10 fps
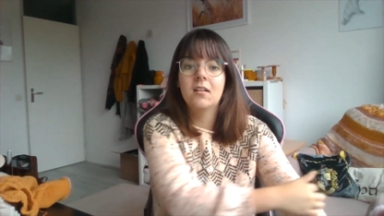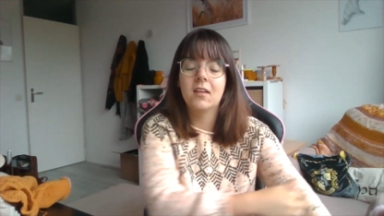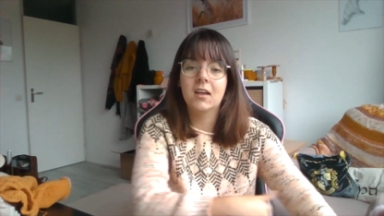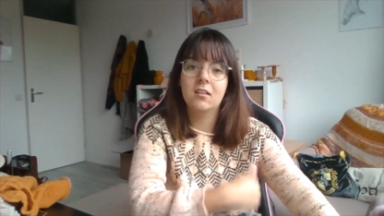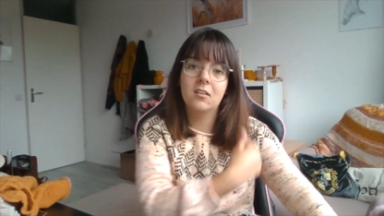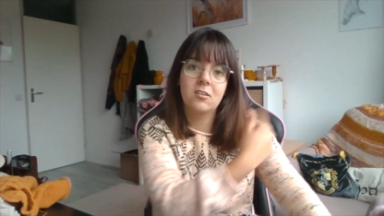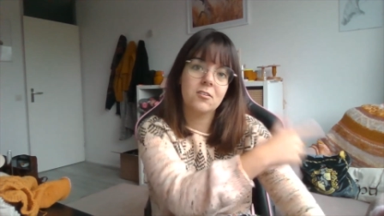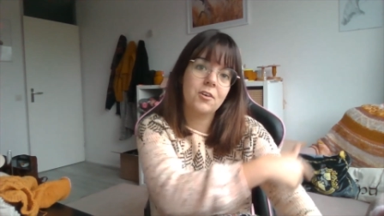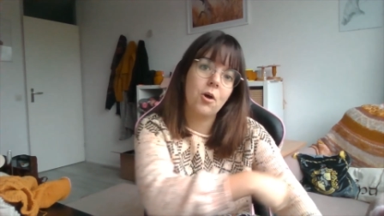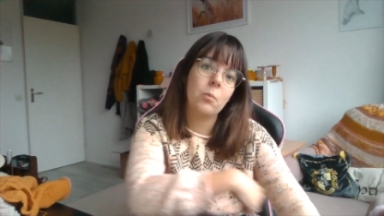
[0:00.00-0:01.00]
like the
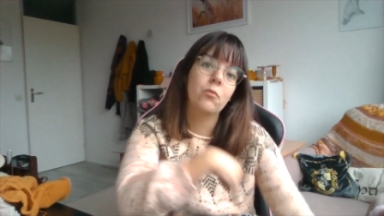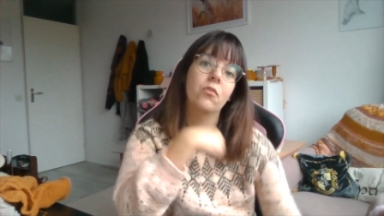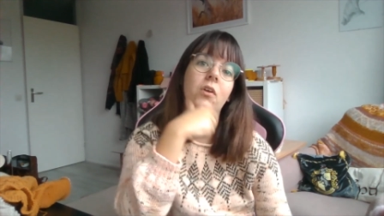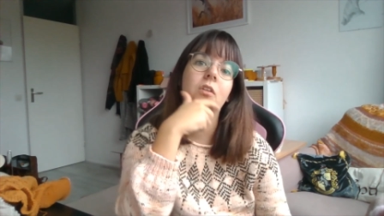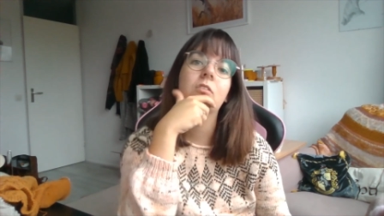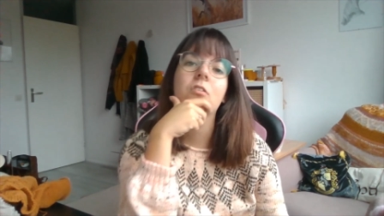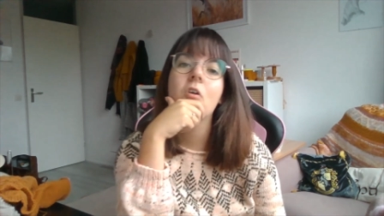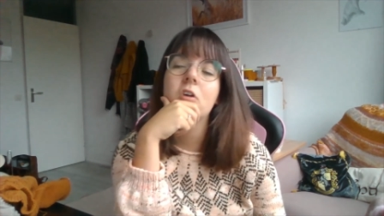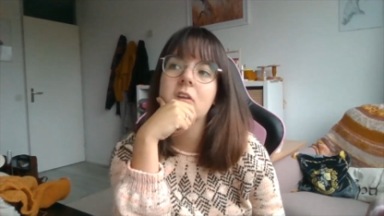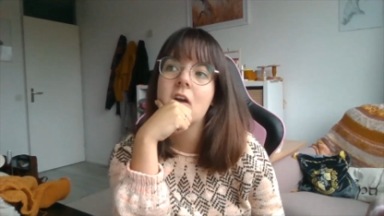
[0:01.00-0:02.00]
circumference
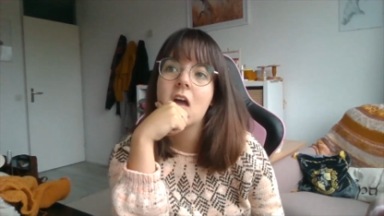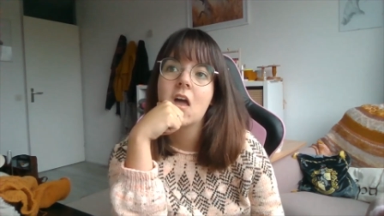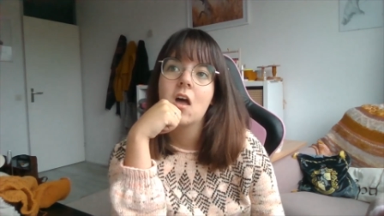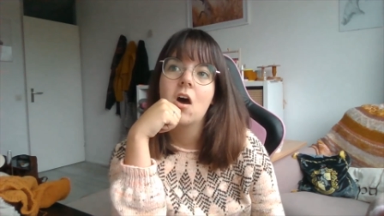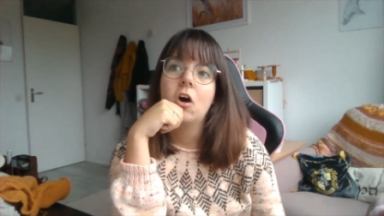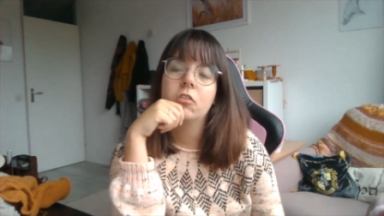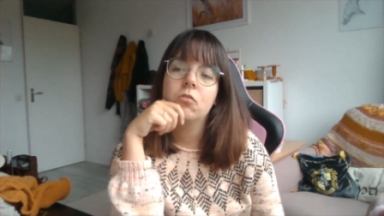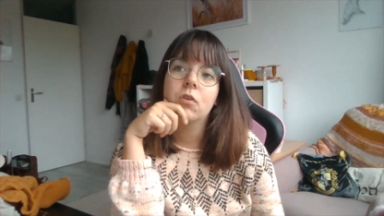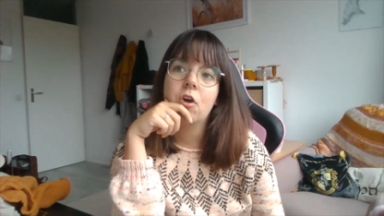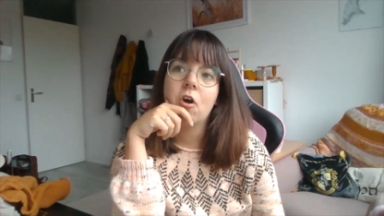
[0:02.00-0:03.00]

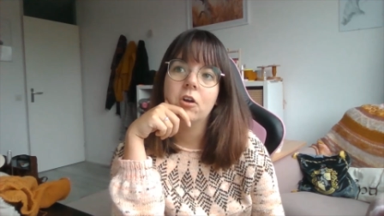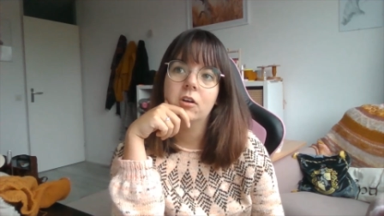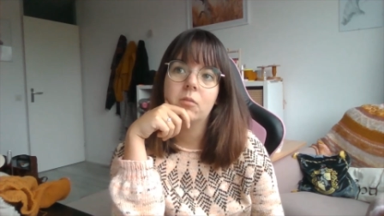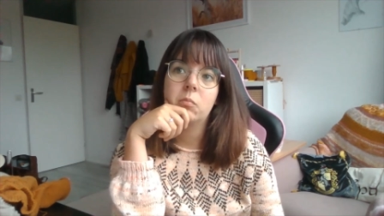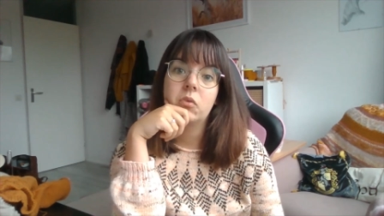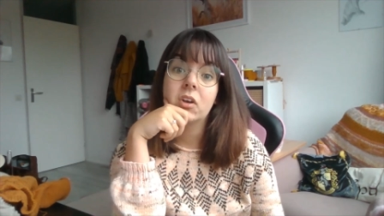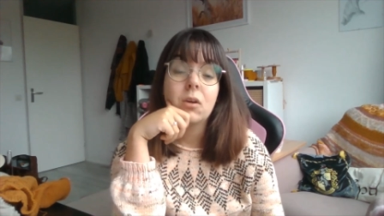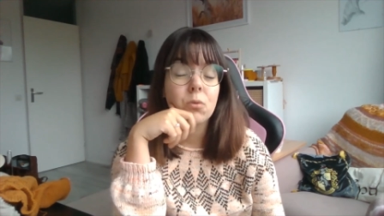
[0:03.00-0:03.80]
onto a cardigan body,